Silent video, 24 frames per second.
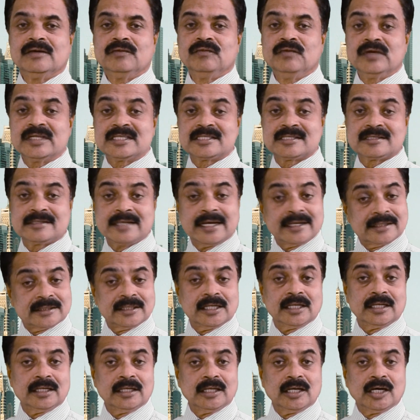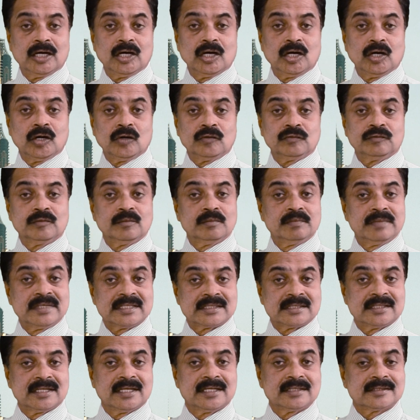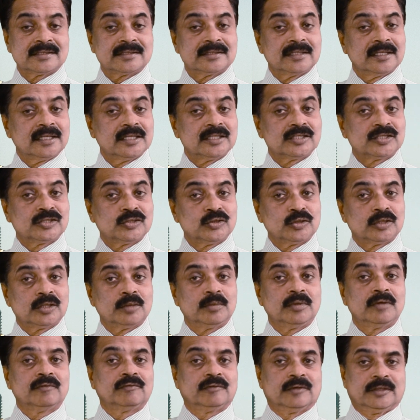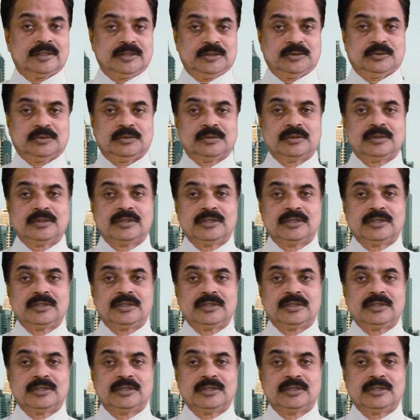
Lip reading: which sector of business is suitable for you.